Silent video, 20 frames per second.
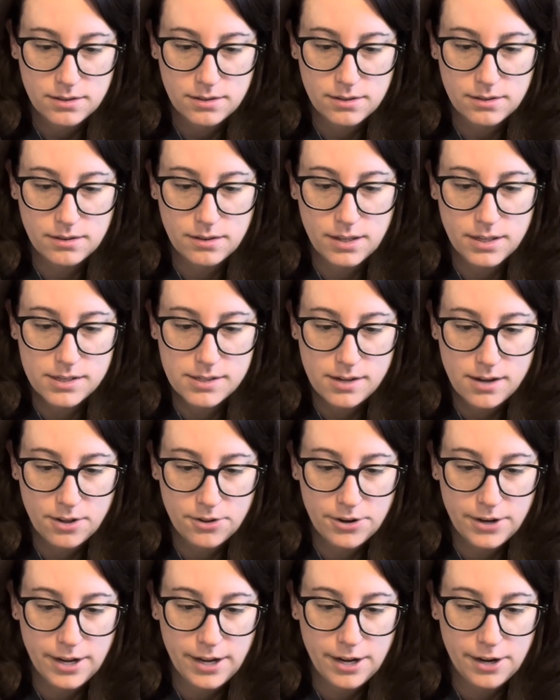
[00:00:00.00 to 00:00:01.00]
this color
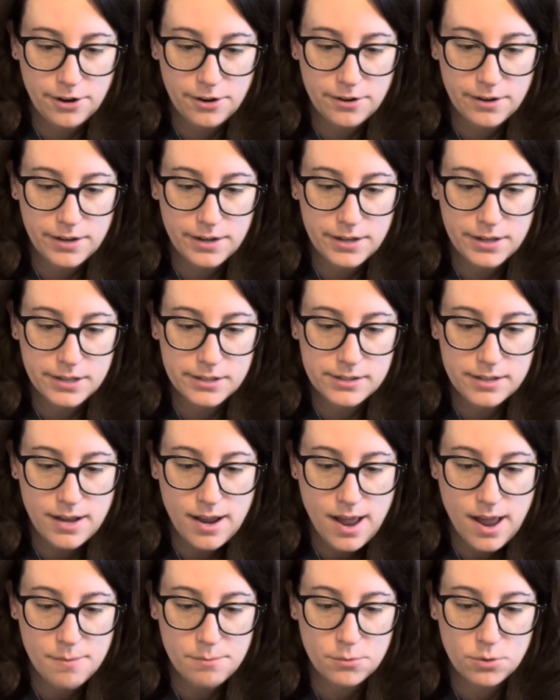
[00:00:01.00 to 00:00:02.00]
here is
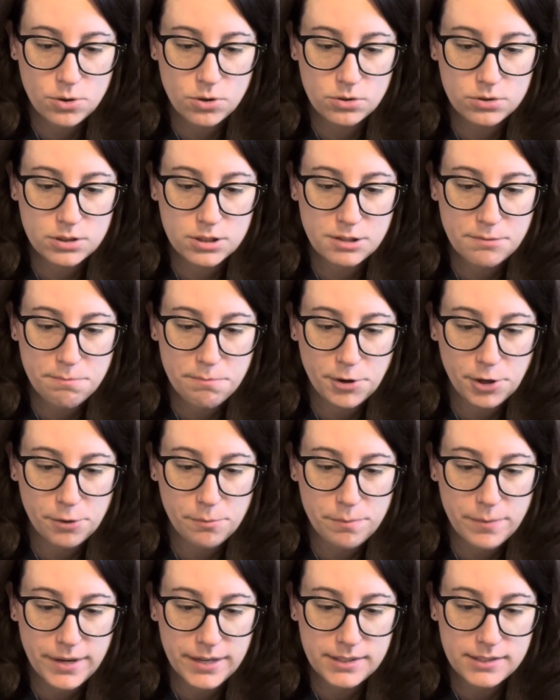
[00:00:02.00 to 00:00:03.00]
emerald,
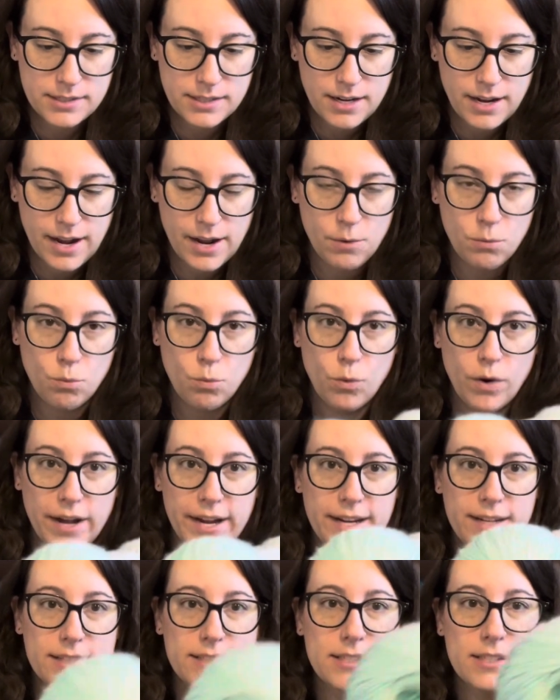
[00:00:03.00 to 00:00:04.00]
spearmint, and
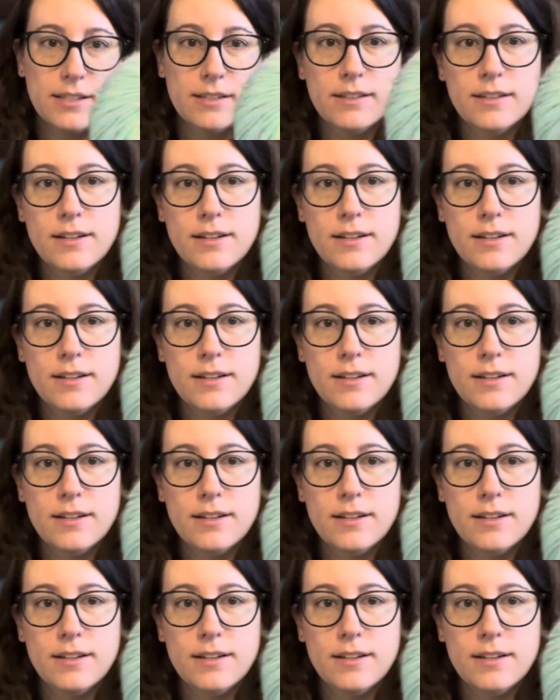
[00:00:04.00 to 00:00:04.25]
white.